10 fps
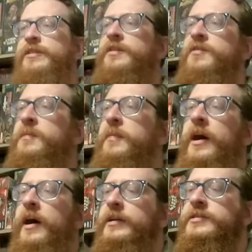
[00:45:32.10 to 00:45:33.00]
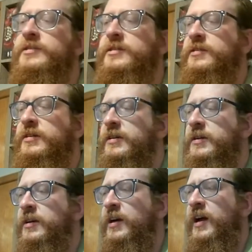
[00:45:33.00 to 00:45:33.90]
of the box.
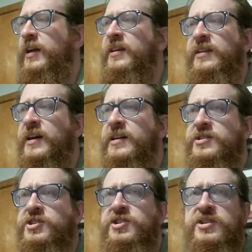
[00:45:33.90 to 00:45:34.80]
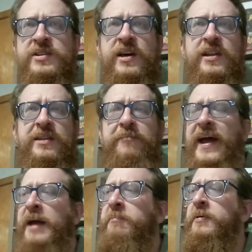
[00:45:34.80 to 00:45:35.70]
I think that is just kind of the map.